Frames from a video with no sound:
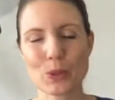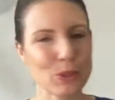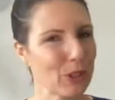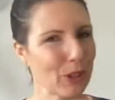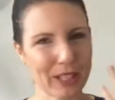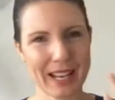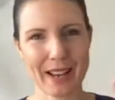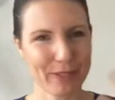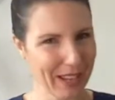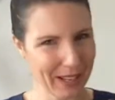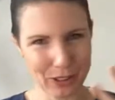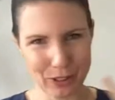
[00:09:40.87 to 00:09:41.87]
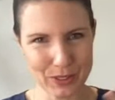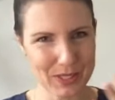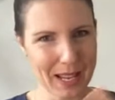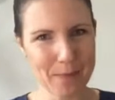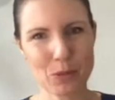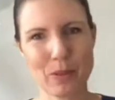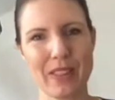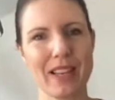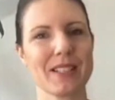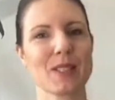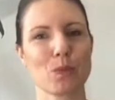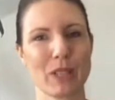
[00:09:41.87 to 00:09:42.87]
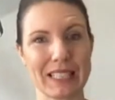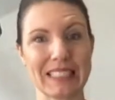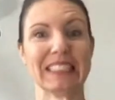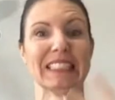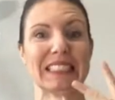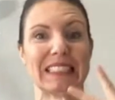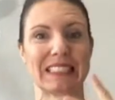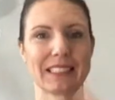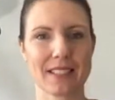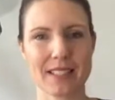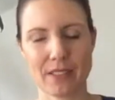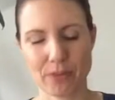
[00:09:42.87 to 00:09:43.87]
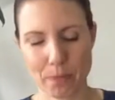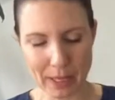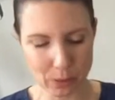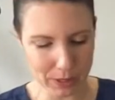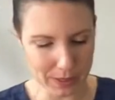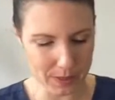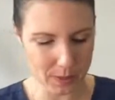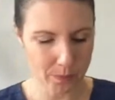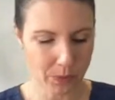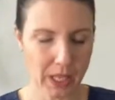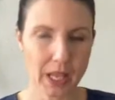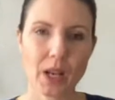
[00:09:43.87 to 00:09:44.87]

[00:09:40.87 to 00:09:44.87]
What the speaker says: who don't have that concept where they just want to sniff backwards,